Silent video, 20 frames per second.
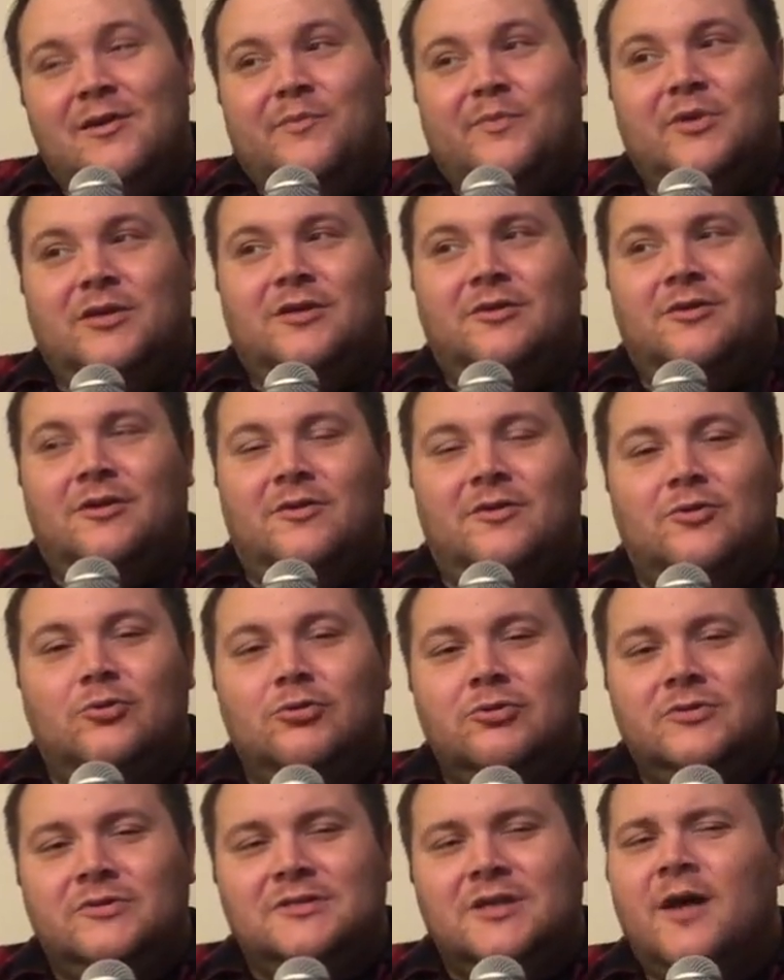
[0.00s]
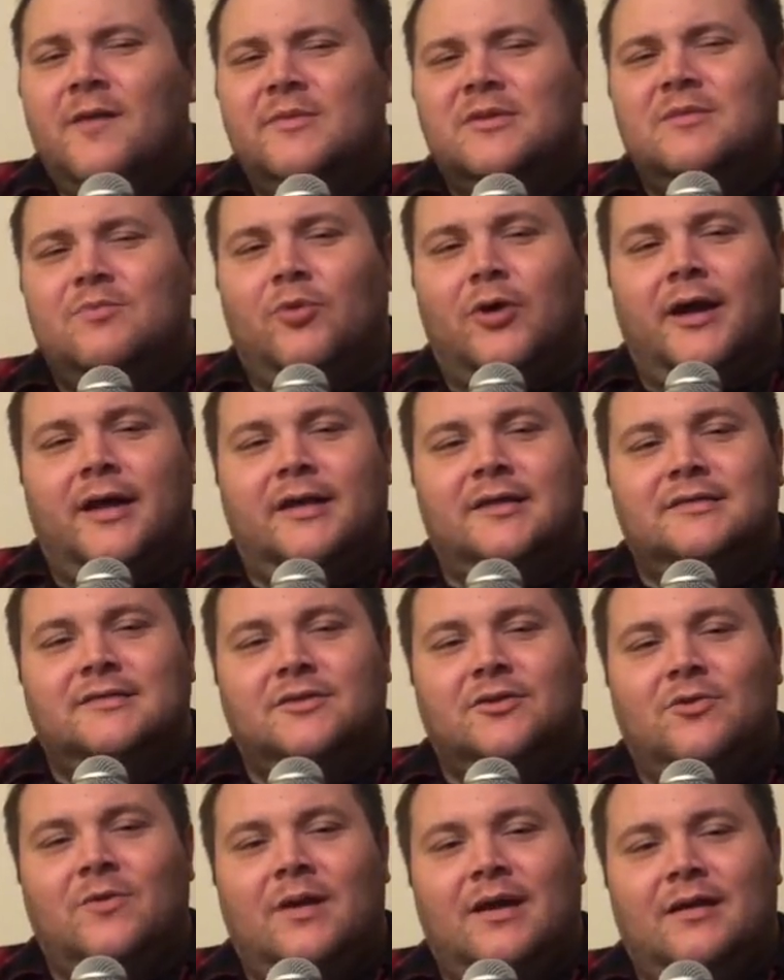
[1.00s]
But, you know, you lose Thomas Bryant,
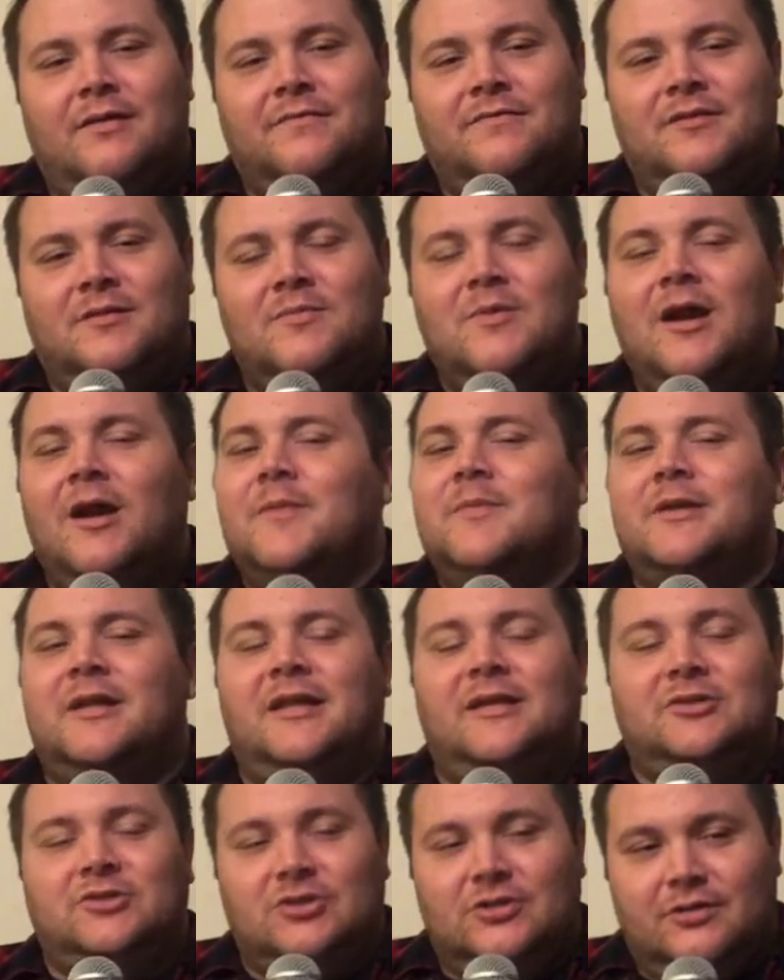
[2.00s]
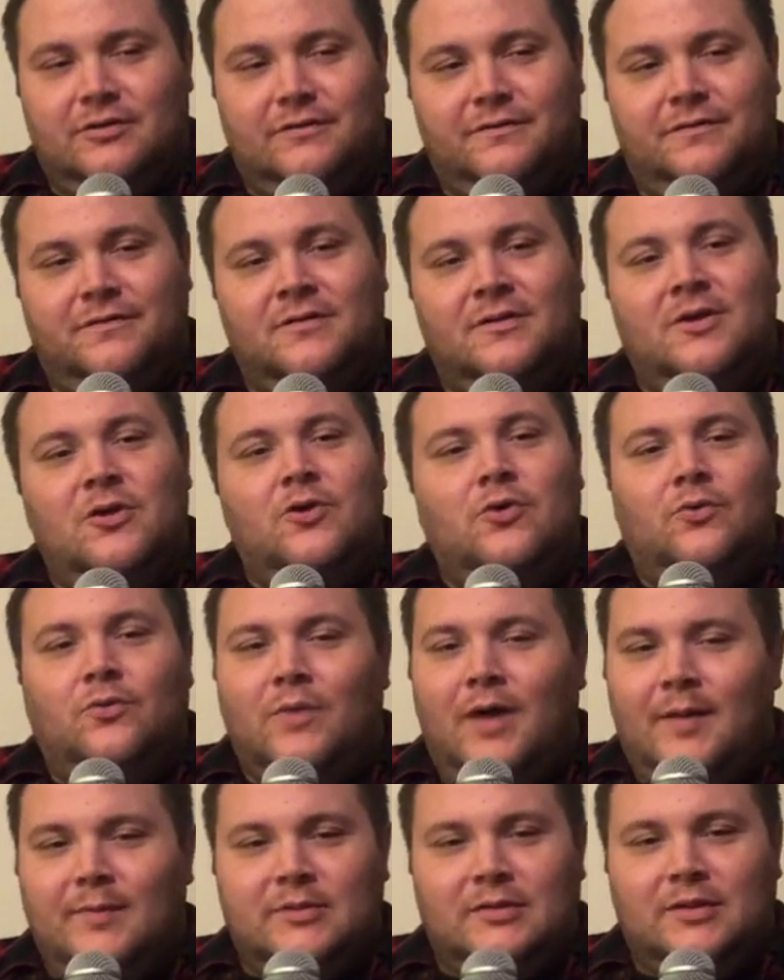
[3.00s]
so you have some combination of
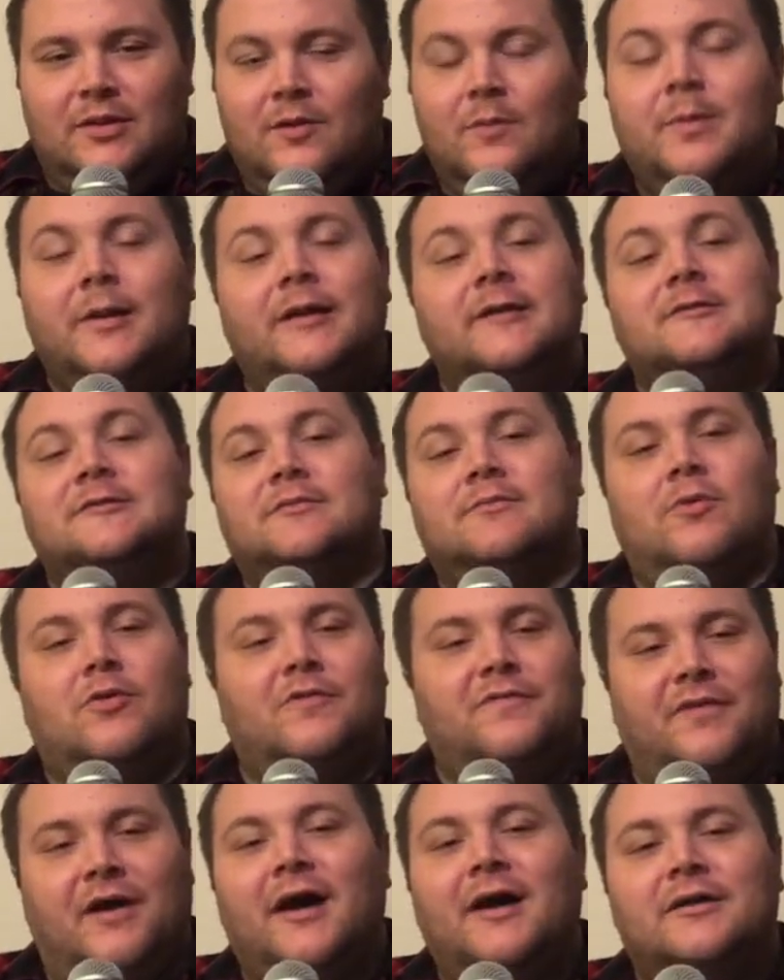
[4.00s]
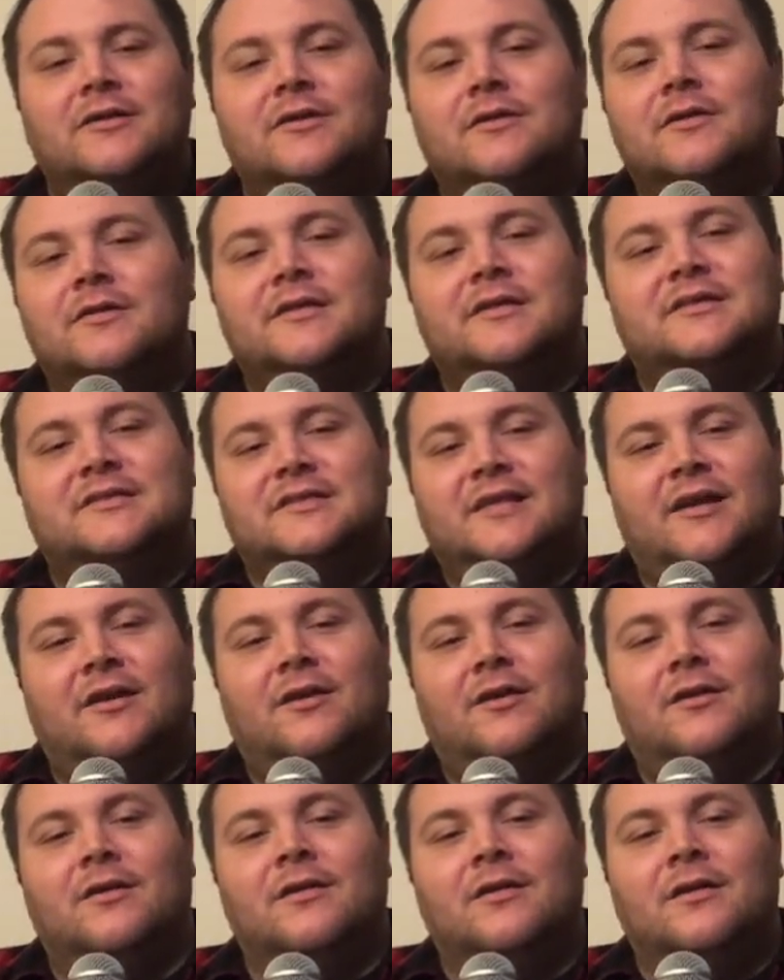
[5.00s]
Robin Lopez and Mo Wagner at the
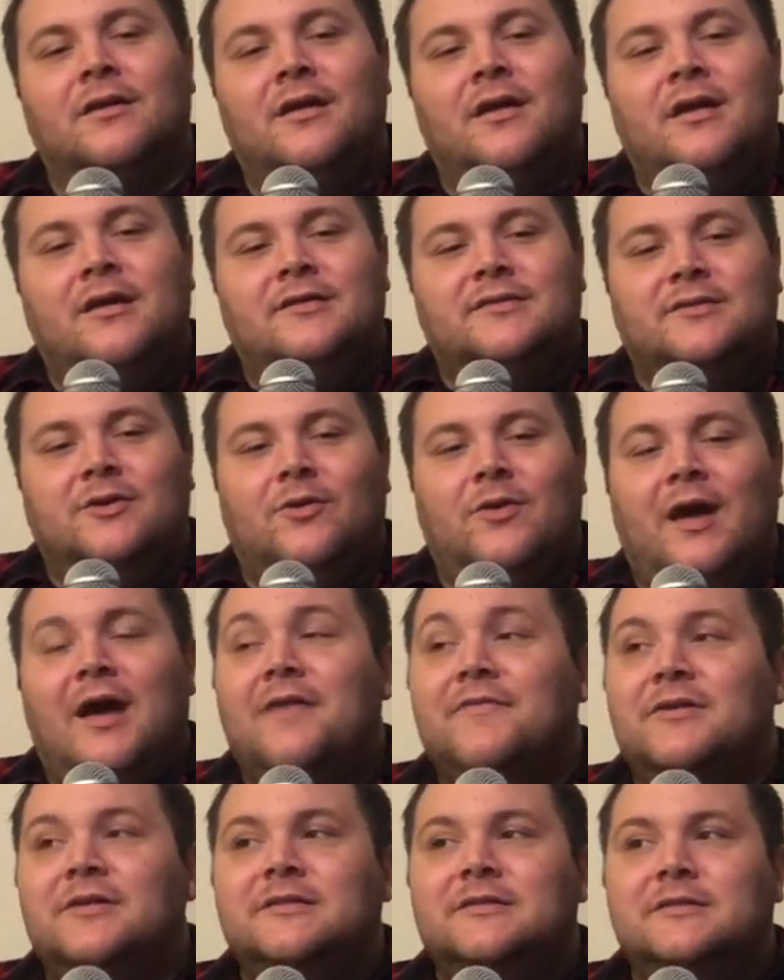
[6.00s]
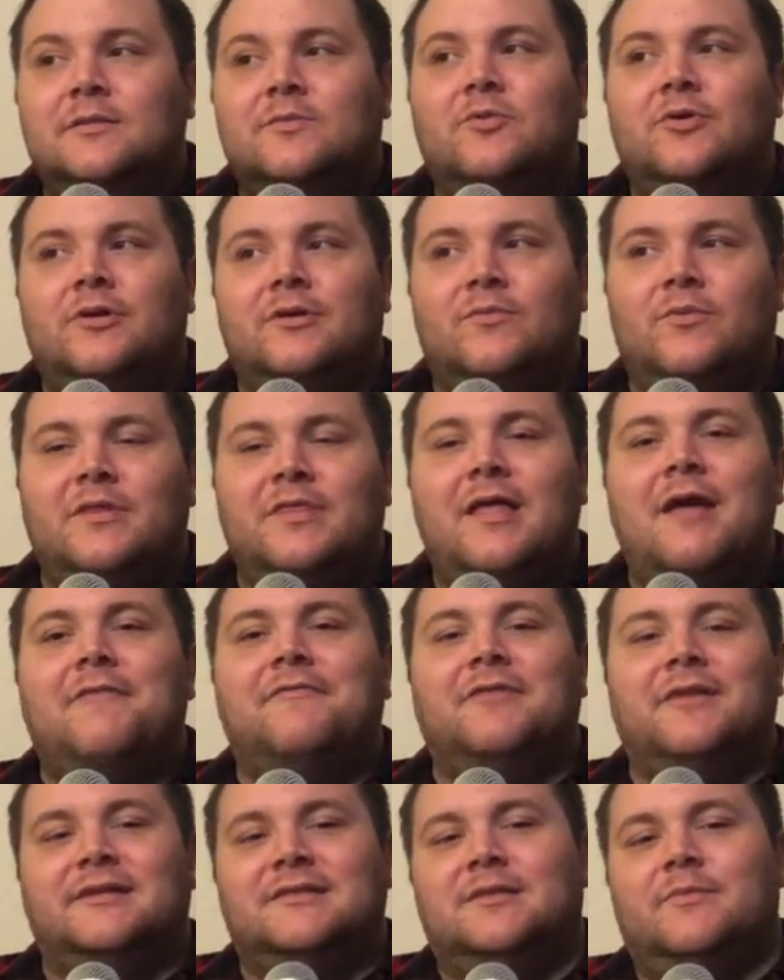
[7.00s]
center. So having someone with that
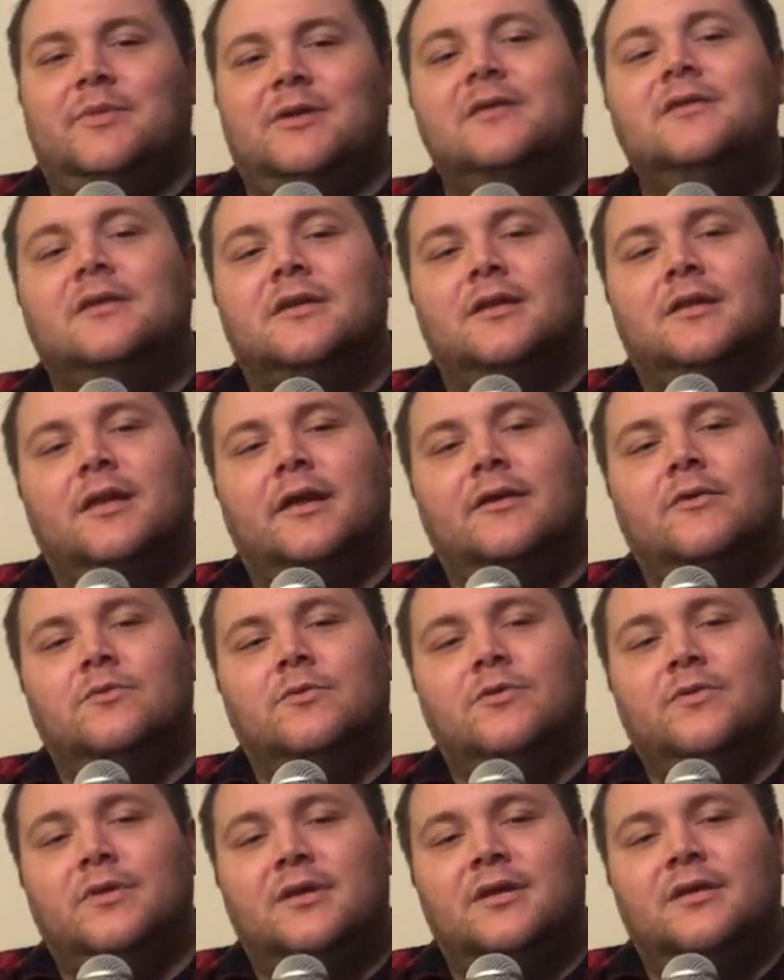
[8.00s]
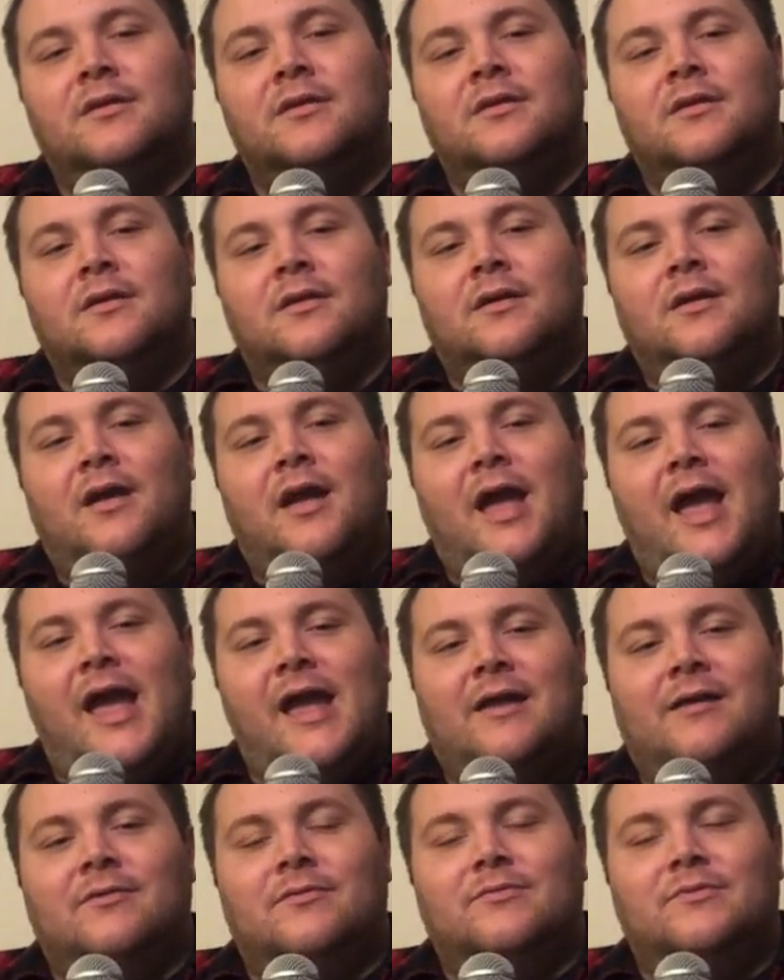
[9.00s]
flexibility like Rui
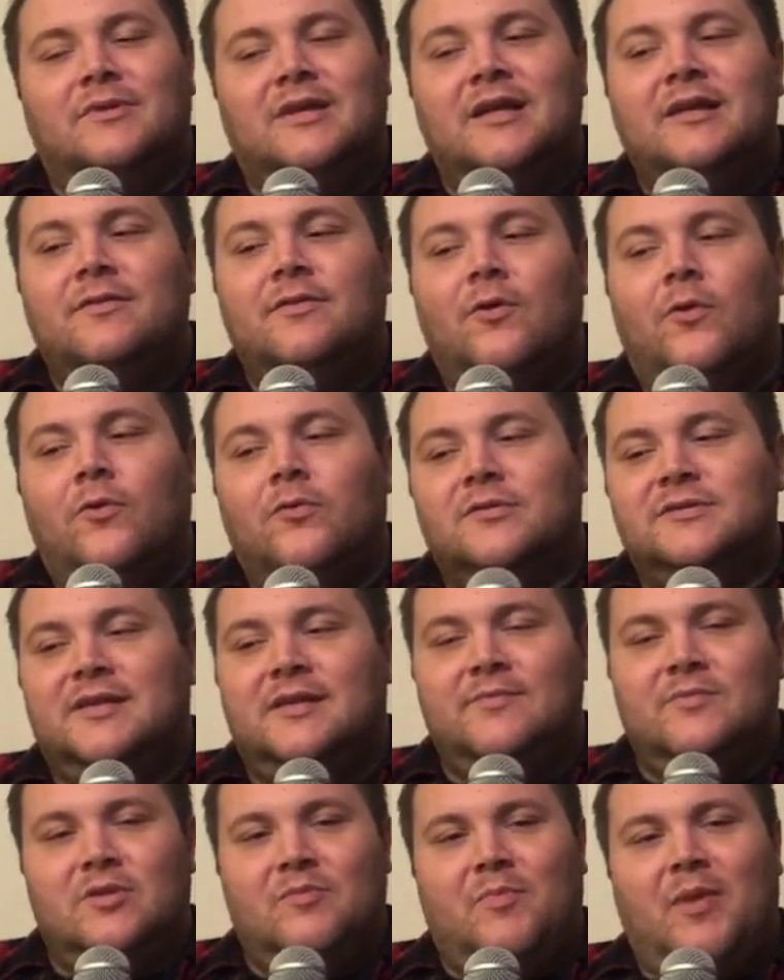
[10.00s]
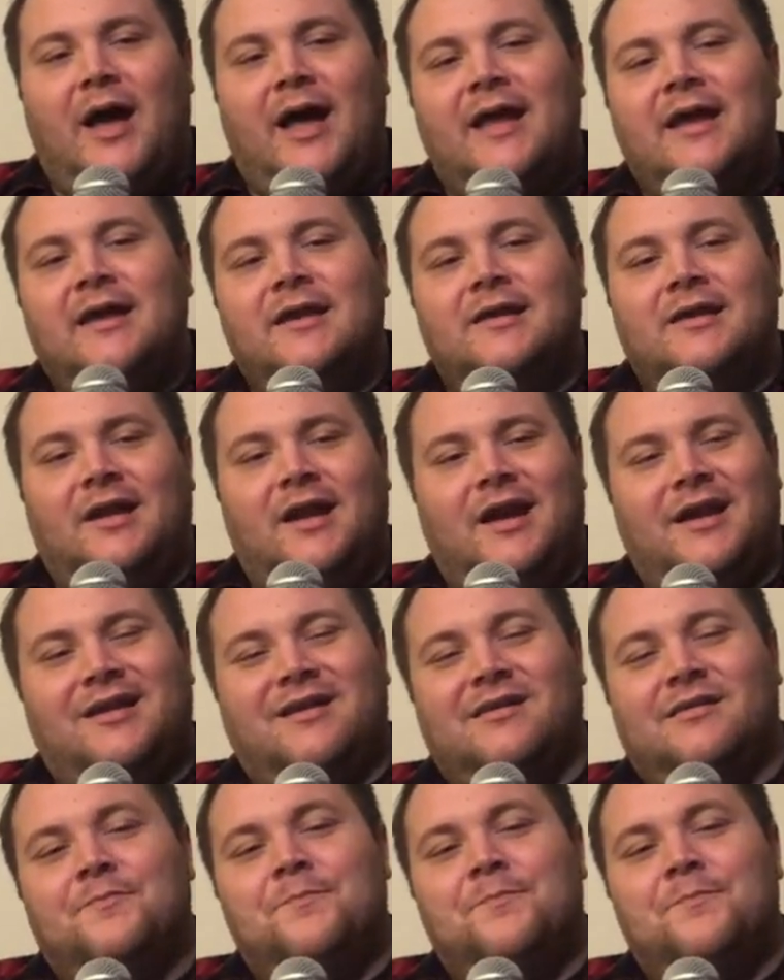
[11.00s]
and getting the whole team to buy in and kind